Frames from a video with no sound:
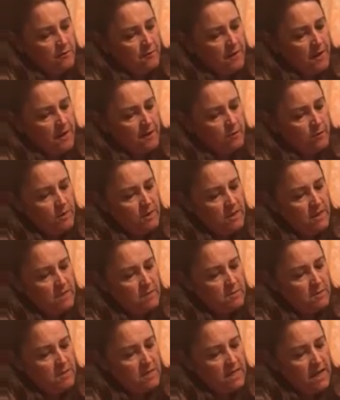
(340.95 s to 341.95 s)
find with
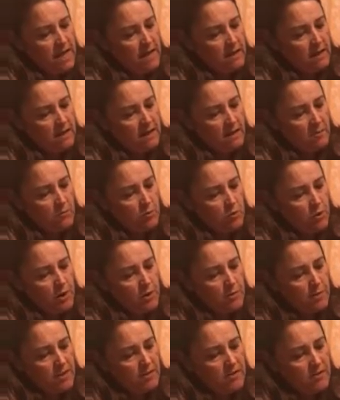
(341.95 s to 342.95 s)
these metallic
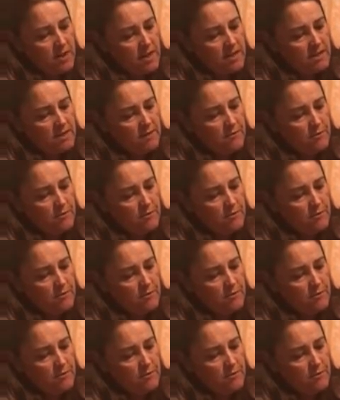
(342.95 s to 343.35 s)
embroidery threads,